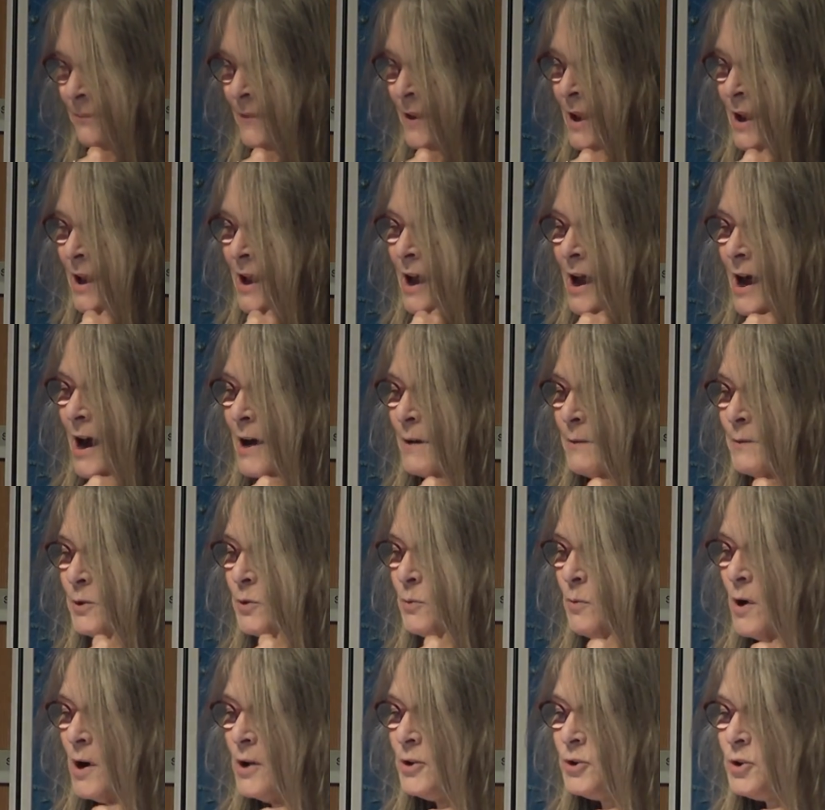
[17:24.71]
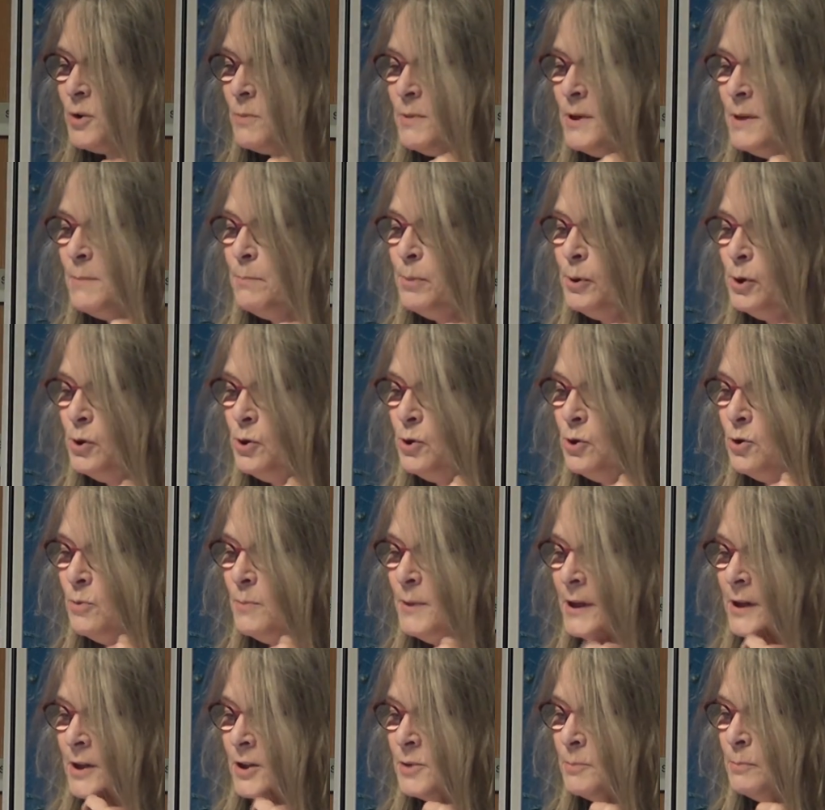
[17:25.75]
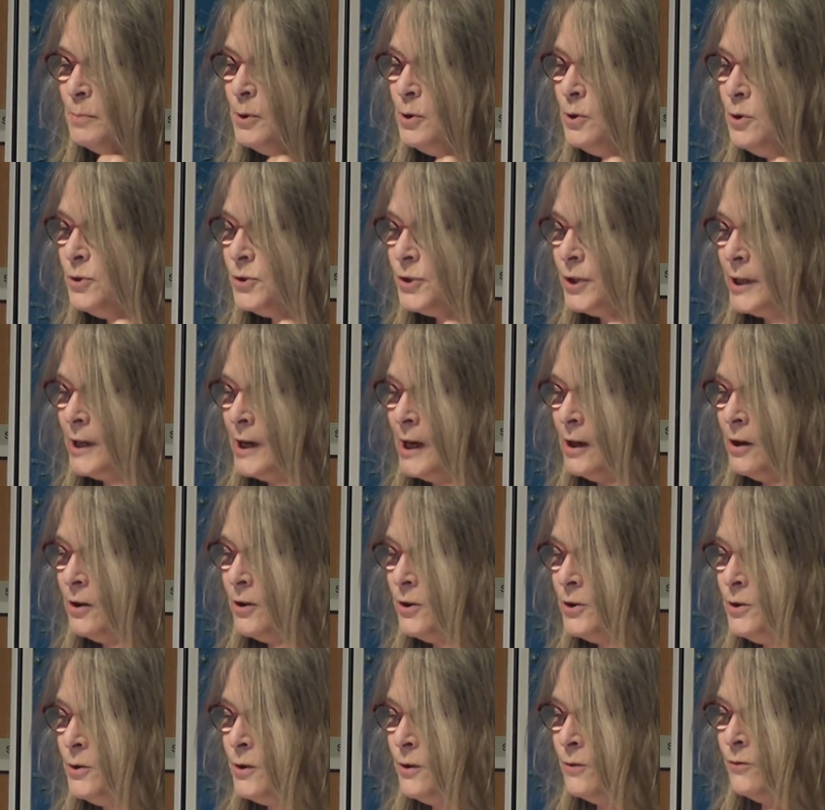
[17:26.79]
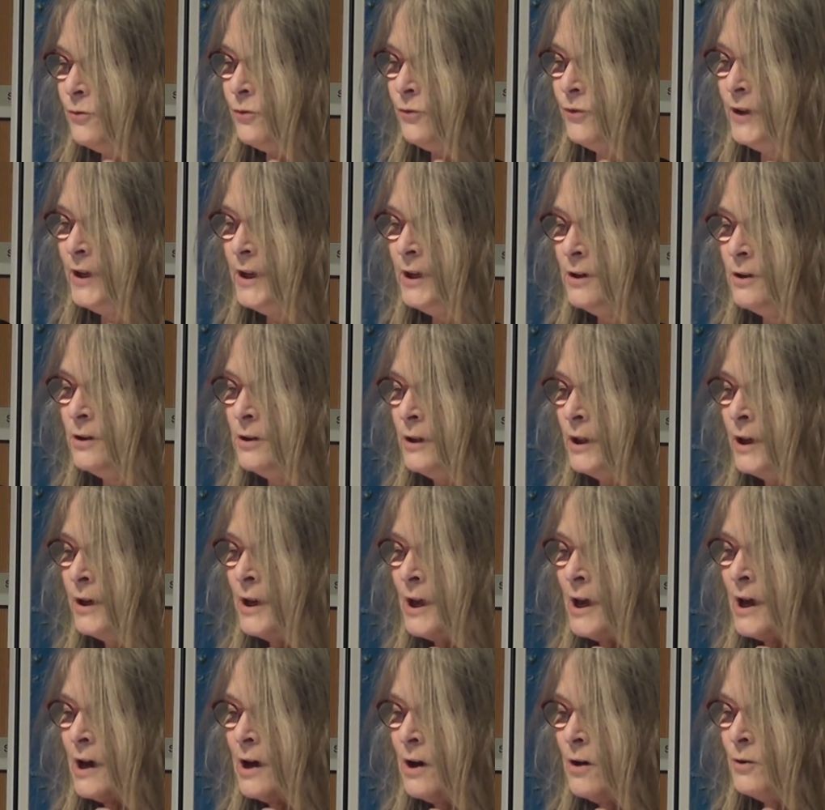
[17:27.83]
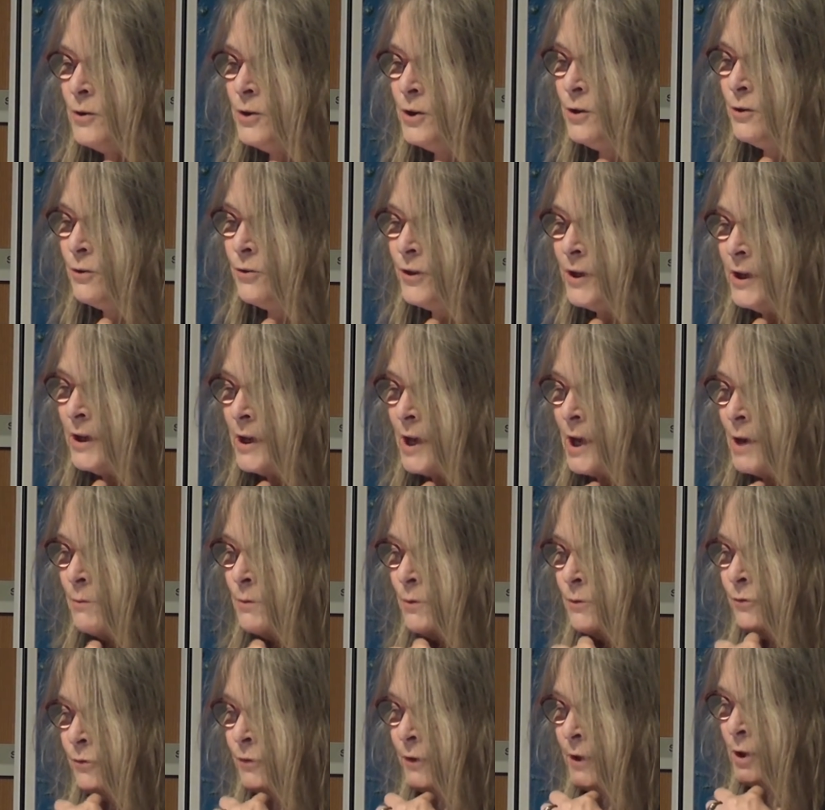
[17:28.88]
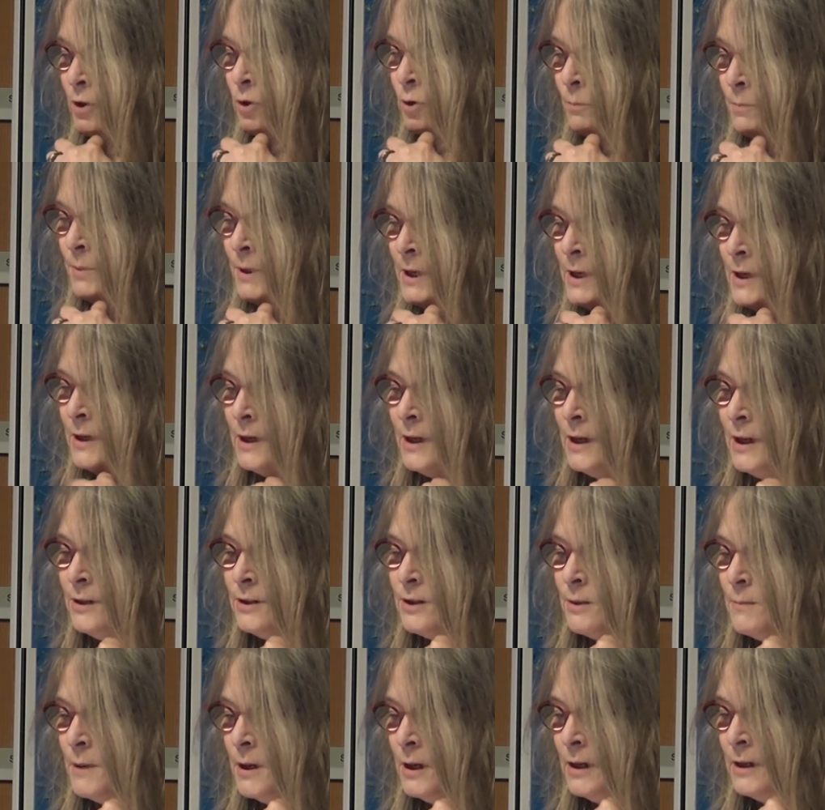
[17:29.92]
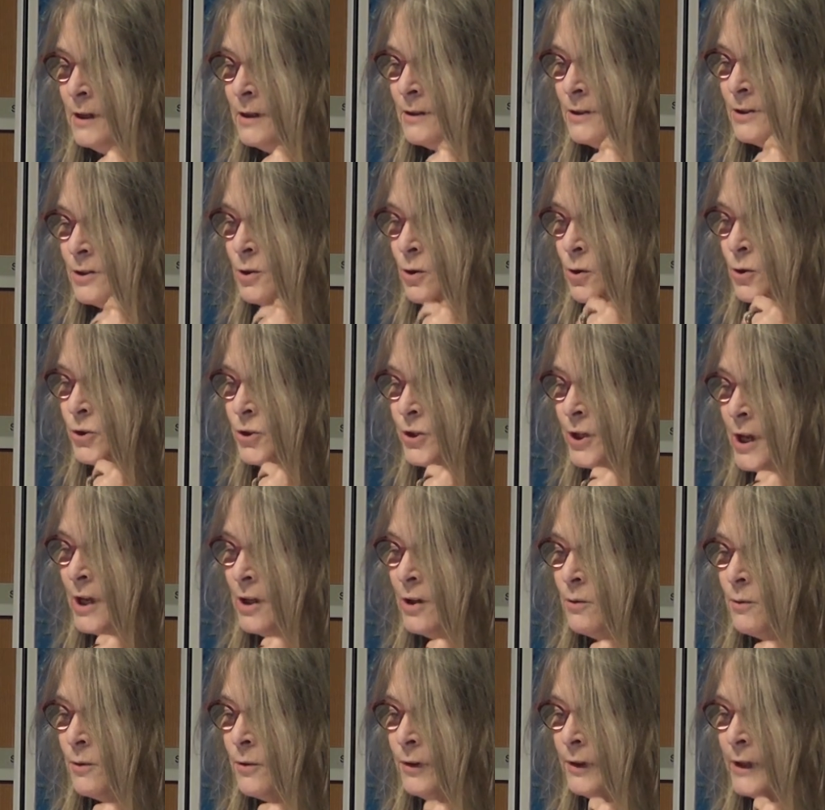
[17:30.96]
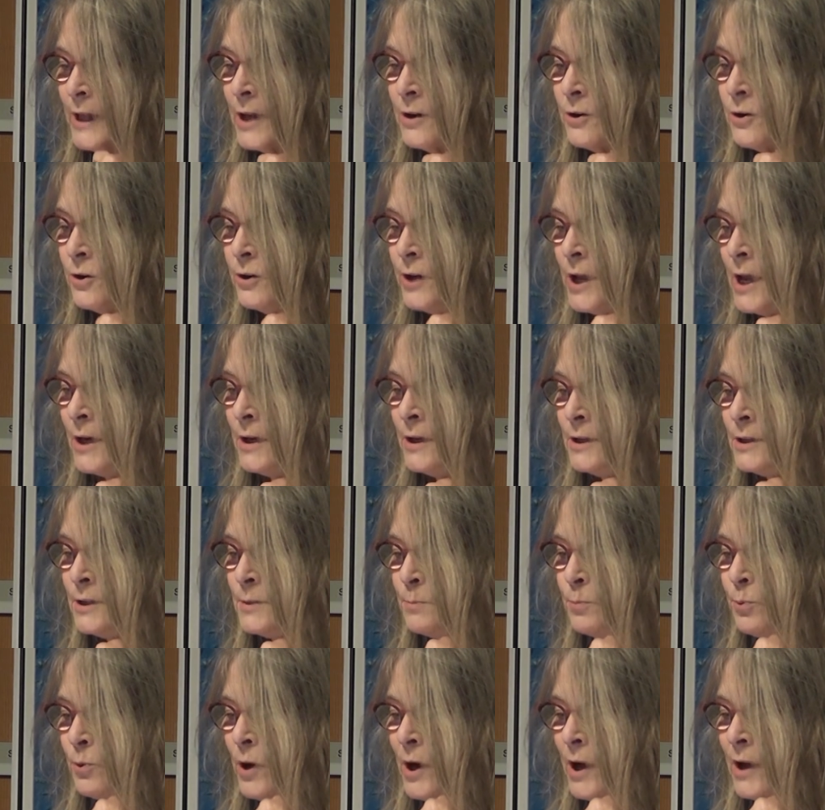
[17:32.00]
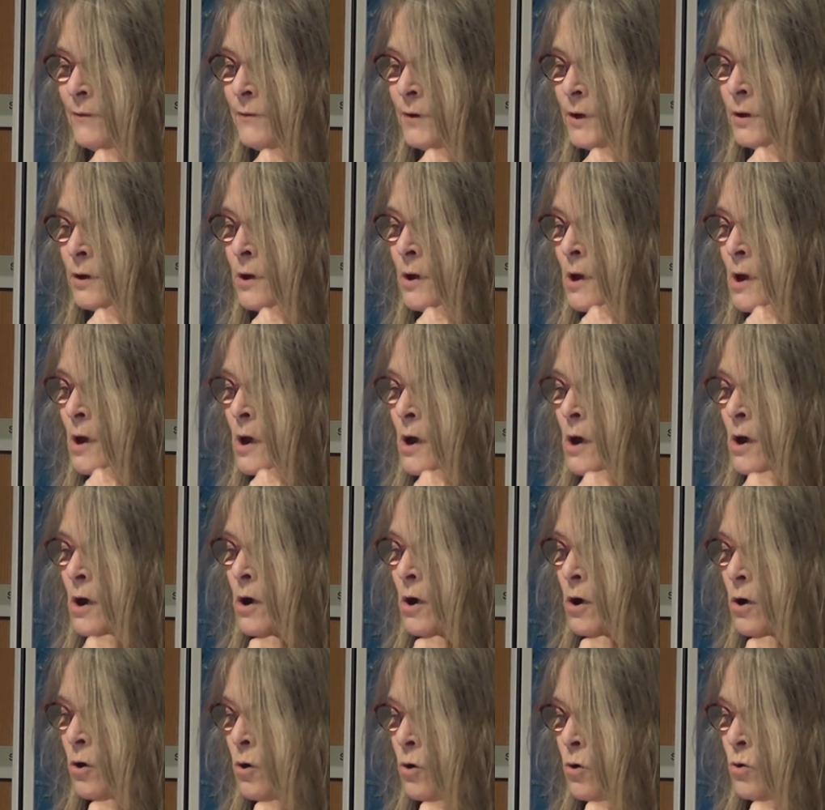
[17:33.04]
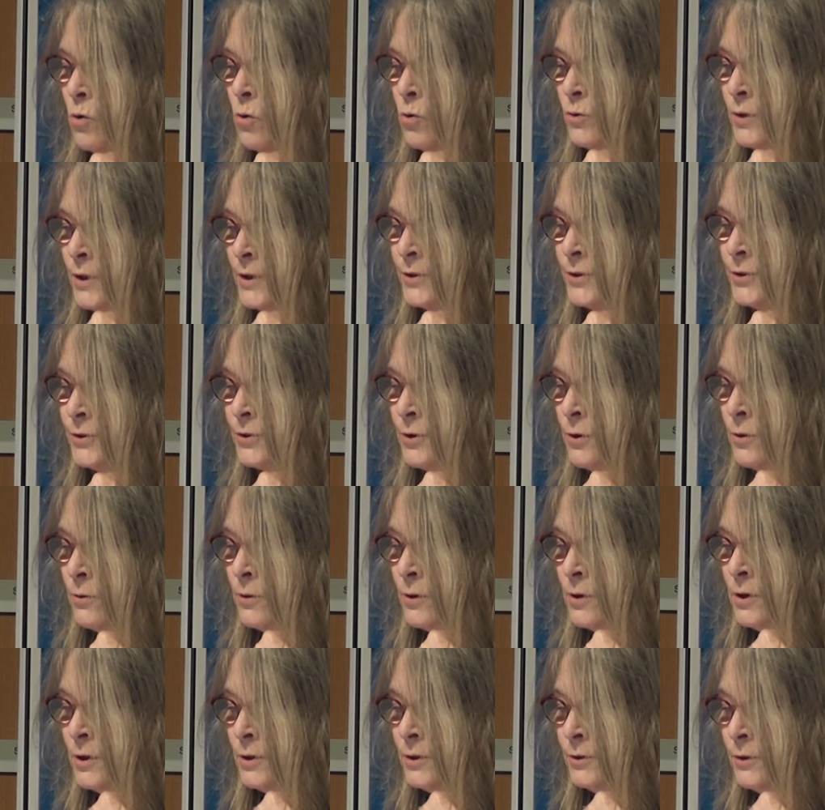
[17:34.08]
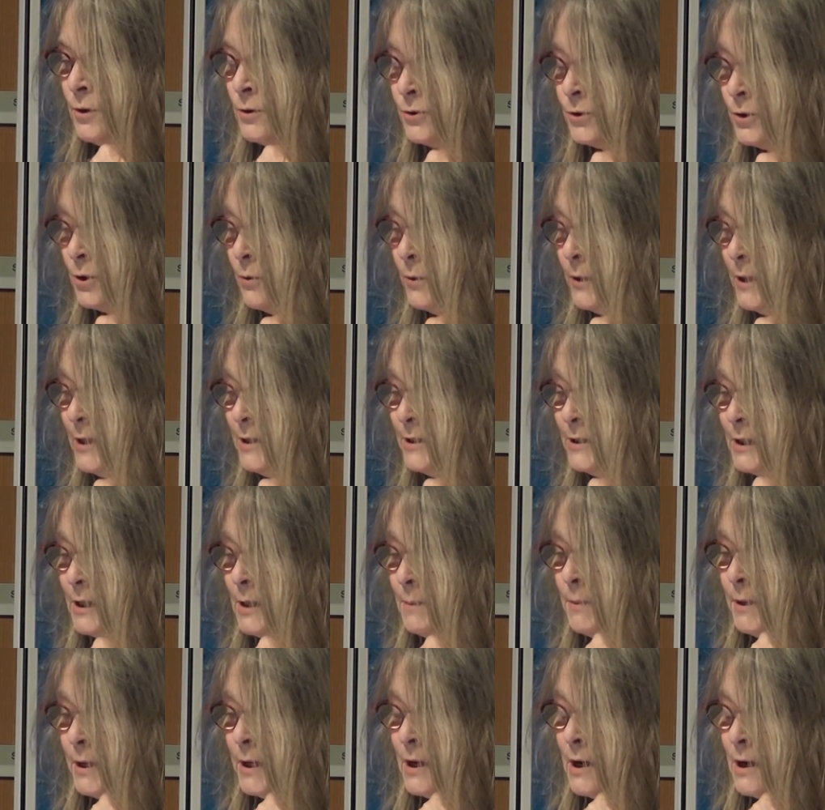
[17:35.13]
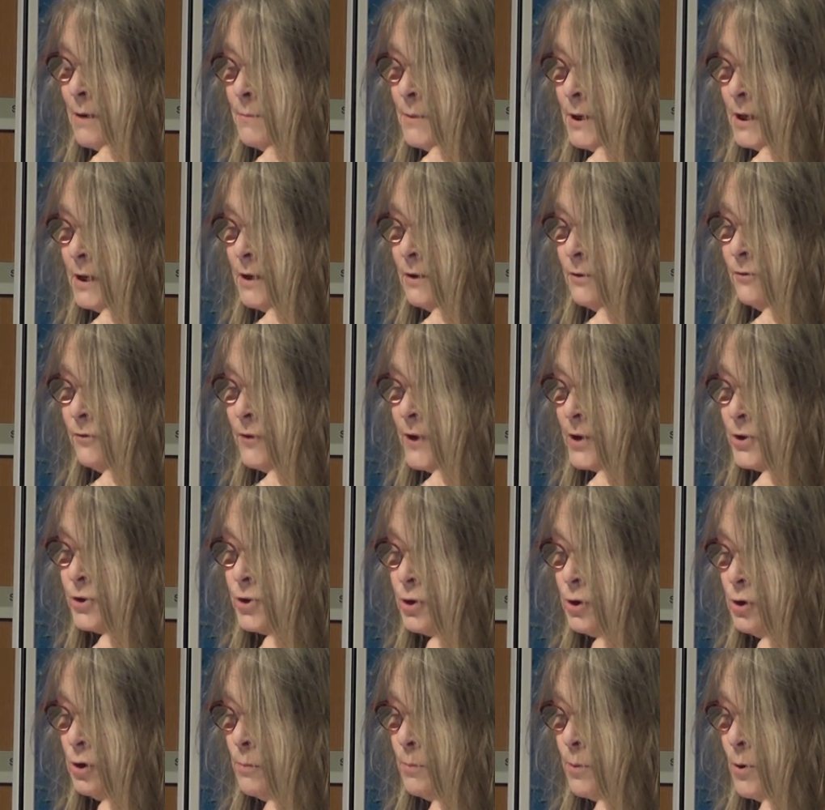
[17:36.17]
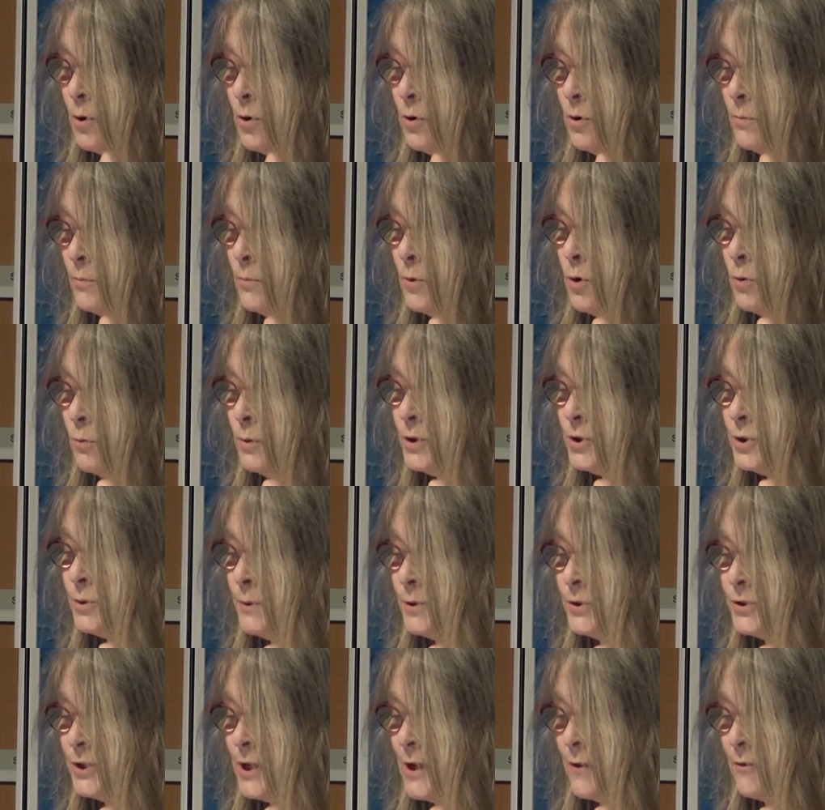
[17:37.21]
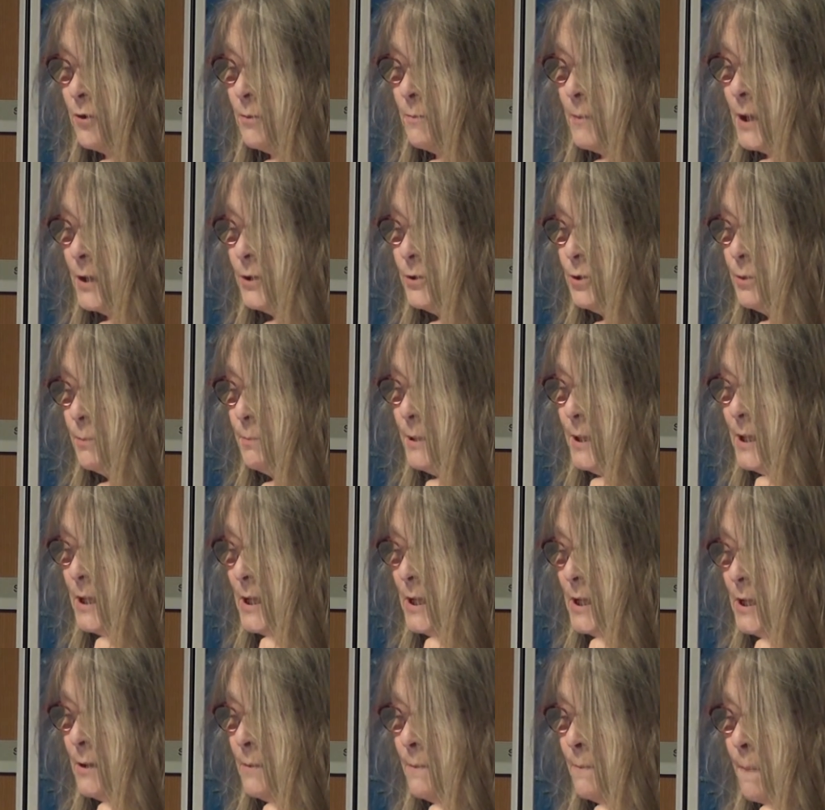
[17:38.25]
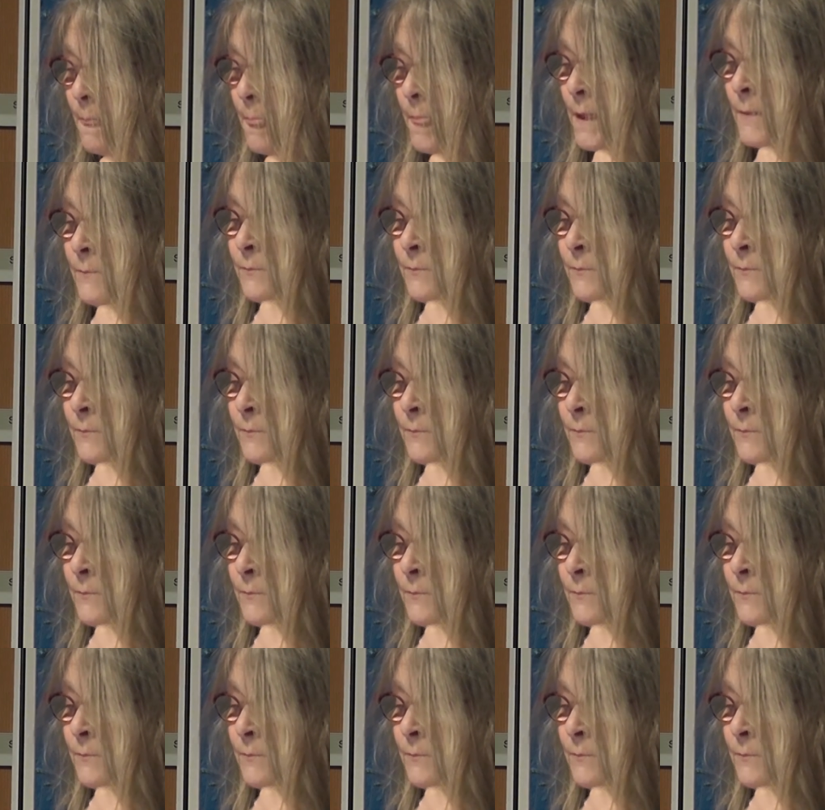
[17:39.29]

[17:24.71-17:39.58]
I would want to be blue because blue's a color you can feel. And how do you think I would feel being intimately associated with Leonard and his private, oh, this could so easily become a confessional poem, which was never meant to be.